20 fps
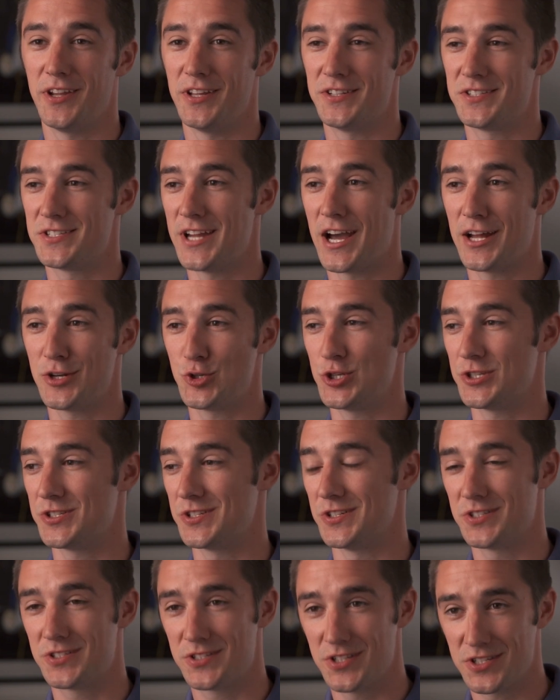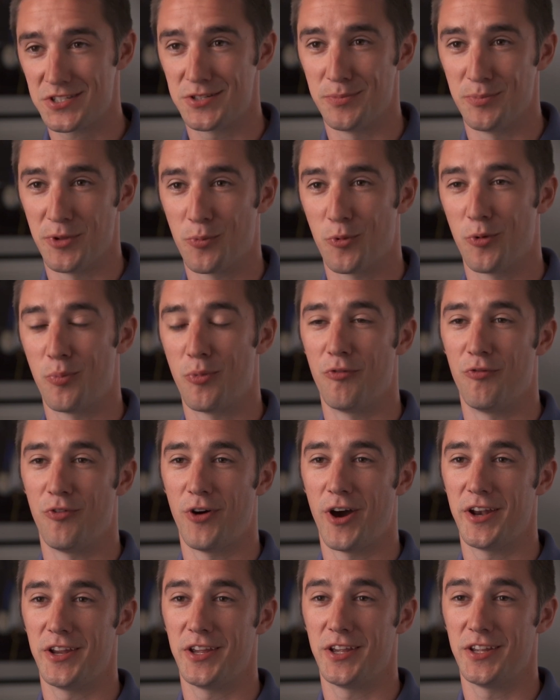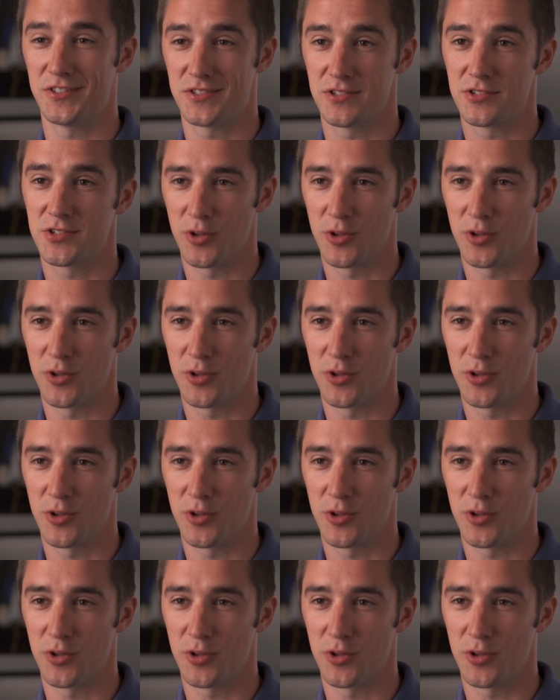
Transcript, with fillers: It's not just a system that we're providing, it's a